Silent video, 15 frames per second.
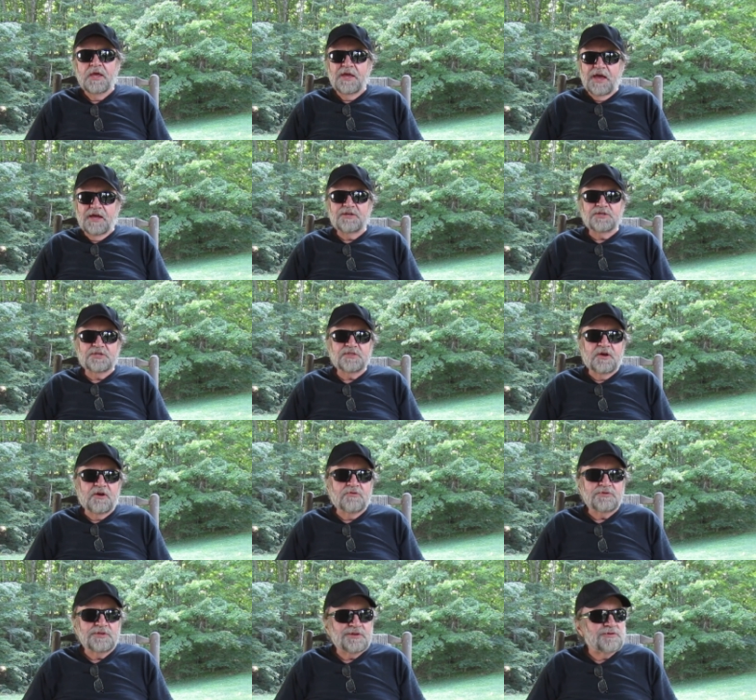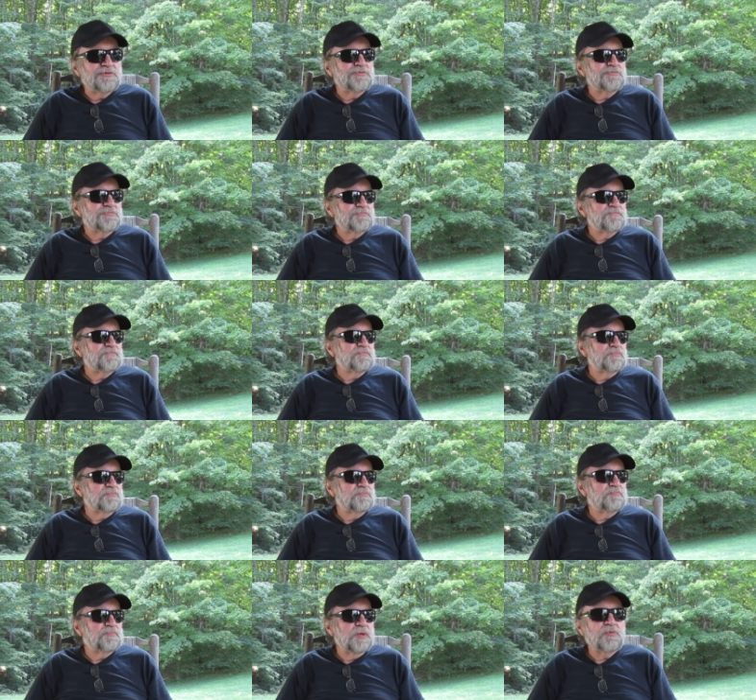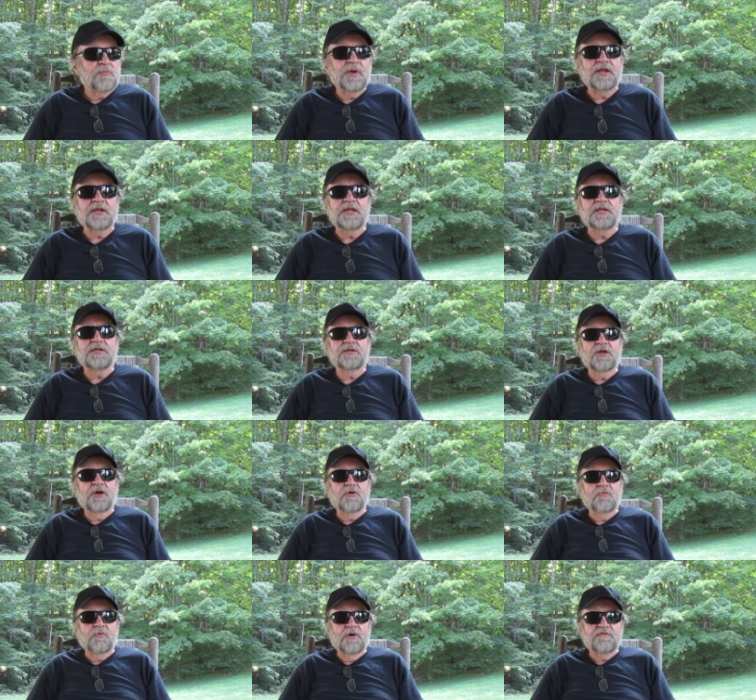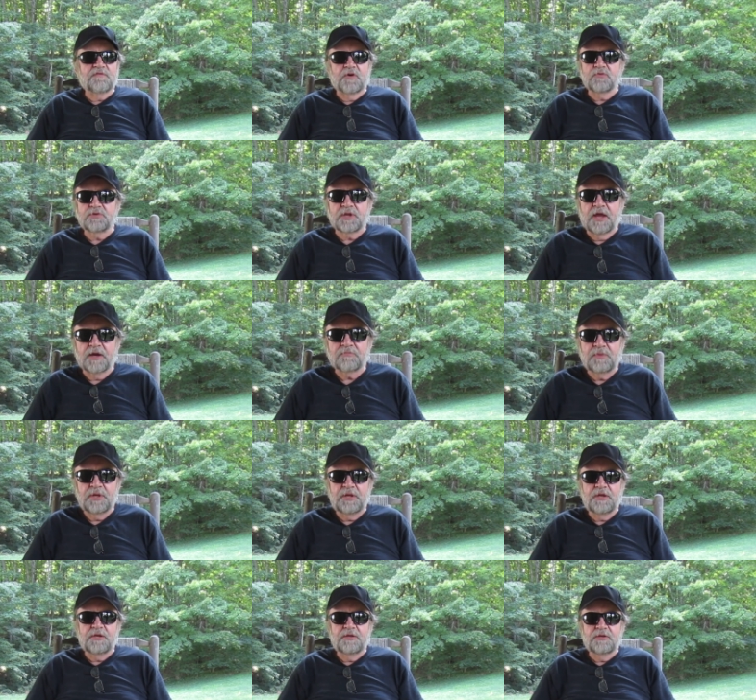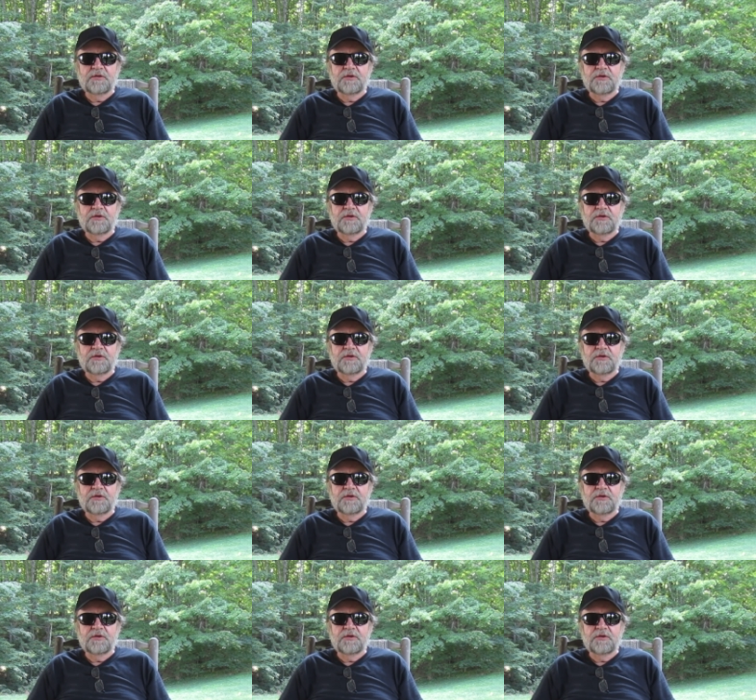I just thought, you know, people might need to know what folks like me,